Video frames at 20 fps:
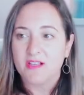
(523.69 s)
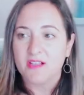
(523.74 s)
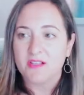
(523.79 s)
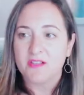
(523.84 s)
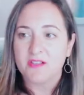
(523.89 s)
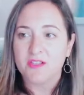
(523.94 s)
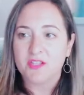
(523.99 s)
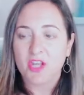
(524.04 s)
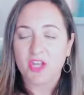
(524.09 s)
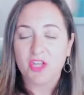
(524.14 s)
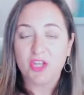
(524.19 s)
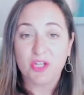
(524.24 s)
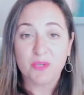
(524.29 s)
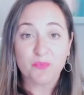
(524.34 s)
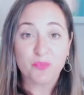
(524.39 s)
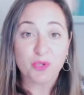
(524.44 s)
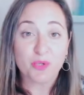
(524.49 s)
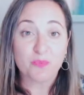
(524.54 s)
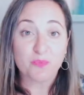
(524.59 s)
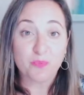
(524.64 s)
So you can
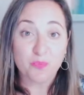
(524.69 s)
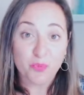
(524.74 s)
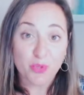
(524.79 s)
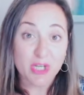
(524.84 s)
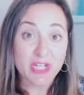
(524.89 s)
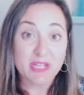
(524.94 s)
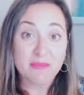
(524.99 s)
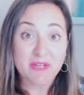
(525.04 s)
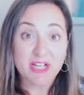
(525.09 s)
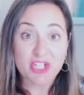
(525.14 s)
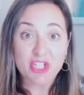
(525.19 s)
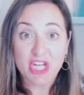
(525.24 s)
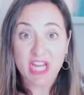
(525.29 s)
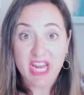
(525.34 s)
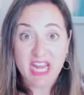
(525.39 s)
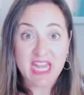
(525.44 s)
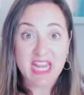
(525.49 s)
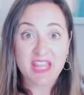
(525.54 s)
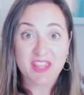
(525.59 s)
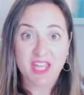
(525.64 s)
put pretty much
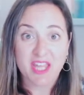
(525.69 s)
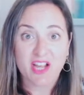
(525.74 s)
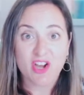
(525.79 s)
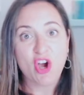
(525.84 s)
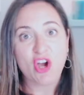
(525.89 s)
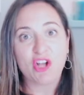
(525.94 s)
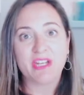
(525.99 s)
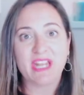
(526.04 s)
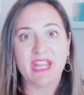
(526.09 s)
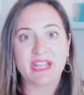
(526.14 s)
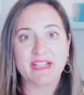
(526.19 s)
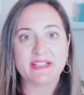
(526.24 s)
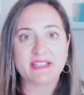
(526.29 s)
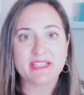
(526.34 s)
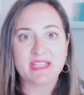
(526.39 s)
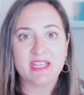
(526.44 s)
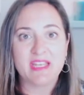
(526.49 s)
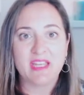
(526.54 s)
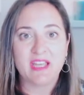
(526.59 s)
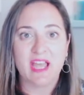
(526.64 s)
anything on
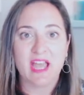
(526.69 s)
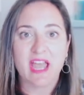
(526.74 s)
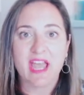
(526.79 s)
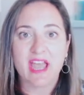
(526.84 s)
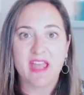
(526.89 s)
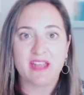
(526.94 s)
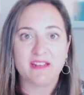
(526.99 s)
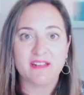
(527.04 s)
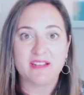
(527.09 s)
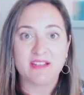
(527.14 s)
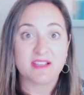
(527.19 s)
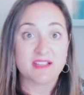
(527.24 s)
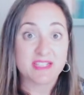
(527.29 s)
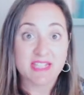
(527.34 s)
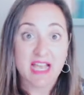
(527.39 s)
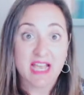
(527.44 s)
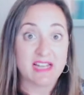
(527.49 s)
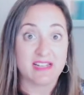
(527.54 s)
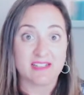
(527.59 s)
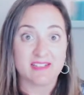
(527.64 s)
Etsy and
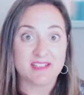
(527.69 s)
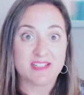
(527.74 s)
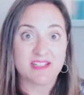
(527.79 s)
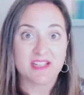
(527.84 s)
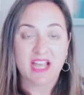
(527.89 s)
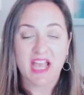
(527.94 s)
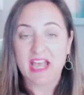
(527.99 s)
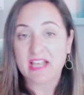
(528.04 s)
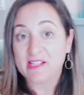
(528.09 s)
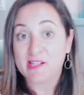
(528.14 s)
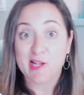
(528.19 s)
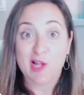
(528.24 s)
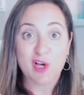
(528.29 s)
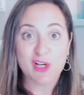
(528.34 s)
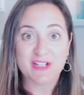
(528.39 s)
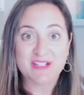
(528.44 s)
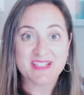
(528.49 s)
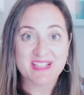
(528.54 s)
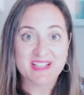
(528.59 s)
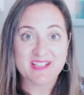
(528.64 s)
sell it as long
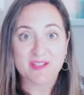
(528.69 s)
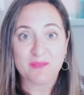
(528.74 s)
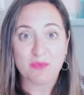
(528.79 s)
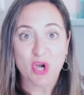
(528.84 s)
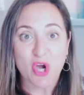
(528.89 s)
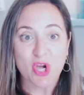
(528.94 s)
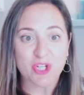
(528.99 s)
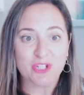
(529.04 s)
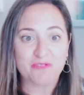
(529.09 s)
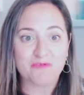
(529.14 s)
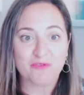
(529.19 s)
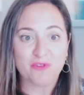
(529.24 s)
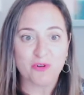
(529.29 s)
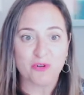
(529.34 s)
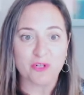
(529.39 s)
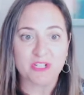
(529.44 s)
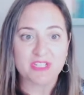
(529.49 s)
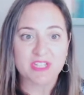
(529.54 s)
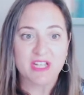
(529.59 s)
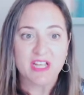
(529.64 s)
as there's a market for
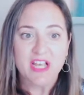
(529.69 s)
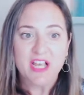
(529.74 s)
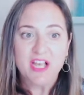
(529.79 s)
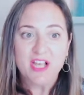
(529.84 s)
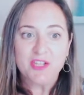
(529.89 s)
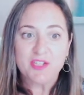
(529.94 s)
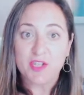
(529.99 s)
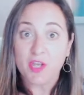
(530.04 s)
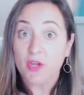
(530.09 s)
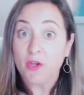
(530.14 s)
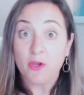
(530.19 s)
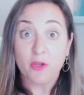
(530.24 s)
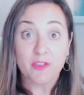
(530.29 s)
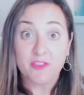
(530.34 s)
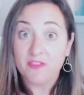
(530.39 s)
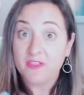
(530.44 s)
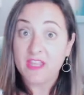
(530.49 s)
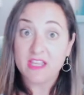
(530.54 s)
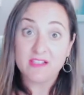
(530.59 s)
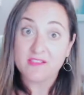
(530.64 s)
it. So
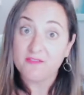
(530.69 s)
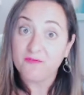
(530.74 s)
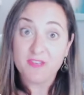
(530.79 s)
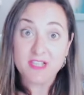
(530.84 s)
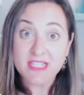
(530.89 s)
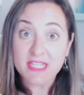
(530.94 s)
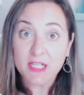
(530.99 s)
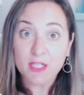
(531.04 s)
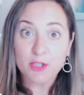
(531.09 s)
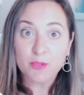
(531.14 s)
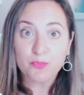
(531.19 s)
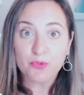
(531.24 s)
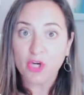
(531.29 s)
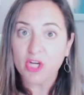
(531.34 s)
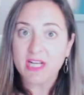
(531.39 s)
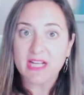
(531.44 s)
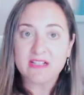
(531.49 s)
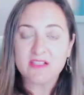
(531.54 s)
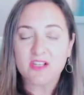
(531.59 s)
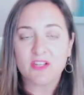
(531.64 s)
there's physical
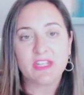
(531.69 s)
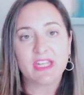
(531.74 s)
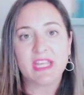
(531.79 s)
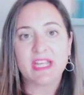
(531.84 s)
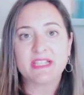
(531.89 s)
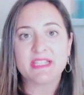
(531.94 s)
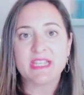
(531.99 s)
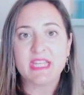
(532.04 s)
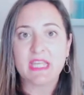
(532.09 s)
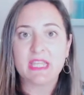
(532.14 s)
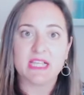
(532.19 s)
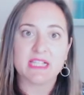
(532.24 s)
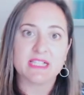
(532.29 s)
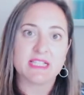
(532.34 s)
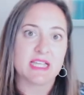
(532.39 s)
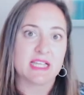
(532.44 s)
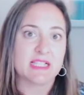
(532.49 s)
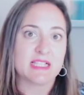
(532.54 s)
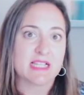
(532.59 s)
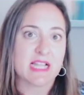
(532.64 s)
products on Etsy. There's
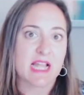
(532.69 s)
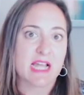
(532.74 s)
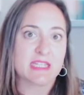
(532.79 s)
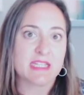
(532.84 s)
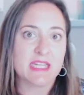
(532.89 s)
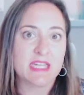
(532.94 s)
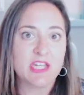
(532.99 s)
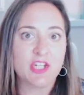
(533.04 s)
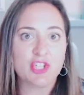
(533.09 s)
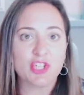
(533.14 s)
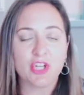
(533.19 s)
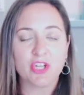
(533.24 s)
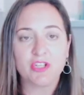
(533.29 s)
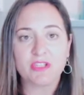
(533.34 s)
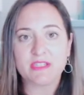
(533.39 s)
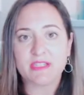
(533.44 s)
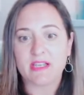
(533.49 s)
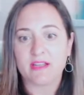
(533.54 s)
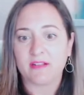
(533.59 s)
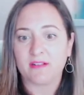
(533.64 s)
things like
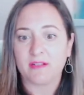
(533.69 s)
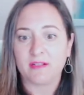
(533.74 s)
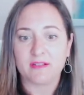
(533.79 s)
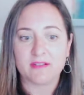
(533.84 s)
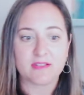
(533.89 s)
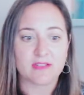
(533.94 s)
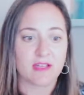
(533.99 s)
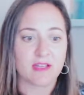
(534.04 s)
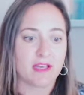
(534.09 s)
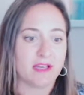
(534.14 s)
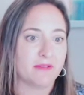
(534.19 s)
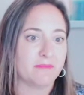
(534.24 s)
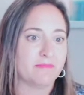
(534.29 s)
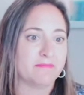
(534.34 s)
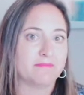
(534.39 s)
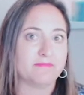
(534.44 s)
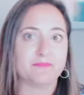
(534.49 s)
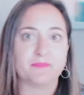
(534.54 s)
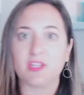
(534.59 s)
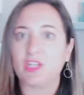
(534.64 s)
t-shirts and
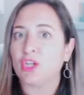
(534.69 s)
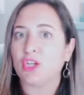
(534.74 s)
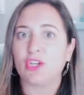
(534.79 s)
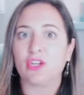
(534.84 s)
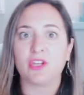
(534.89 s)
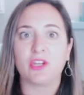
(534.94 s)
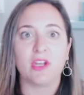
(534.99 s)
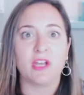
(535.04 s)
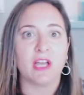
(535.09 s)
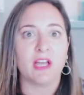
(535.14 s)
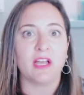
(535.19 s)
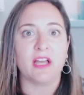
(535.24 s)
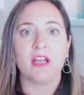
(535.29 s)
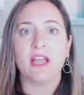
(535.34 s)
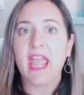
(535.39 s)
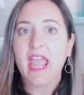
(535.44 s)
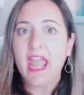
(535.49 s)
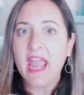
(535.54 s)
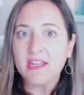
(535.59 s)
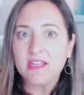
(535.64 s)

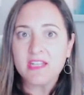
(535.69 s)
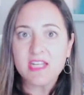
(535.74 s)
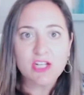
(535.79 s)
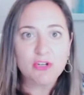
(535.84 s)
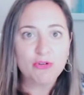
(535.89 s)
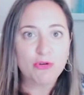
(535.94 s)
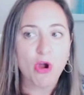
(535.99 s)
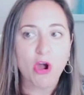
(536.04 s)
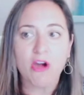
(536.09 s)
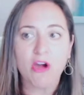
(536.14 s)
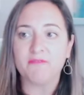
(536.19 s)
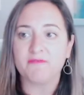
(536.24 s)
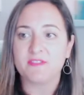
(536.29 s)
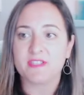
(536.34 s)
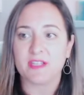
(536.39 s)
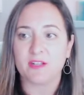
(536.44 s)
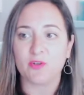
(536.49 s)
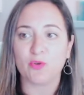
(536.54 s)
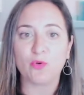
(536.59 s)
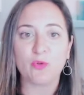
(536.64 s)
handicrafts
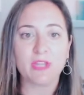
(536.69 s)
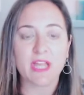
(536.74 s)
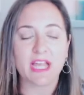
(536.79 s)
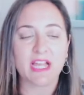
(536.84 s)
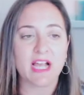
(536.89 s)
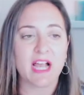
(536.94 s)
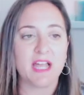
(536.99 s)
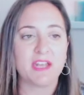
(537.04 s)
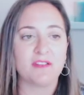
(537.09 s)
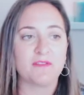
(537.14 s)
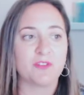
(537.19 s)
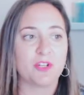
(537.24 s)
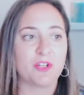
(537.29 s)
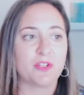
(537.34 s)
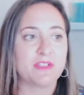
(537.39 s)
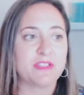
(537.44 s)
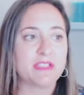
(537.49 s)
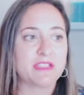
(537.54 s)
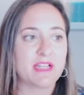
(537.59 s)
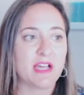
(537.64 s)
and all that kind of
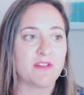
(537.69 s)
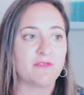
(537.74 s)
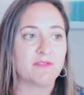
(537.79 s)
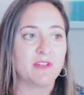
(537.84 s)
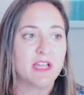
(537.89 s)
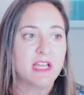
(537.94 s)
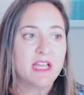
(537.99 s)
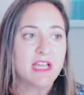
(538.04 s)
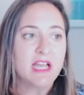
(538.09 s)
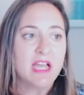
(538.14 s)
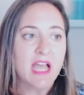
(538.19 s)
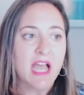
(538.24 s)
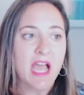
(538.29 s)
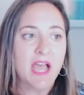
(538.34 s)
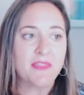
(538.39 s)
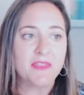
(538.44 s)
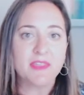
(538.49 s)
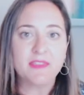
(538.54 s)
good stuff. And then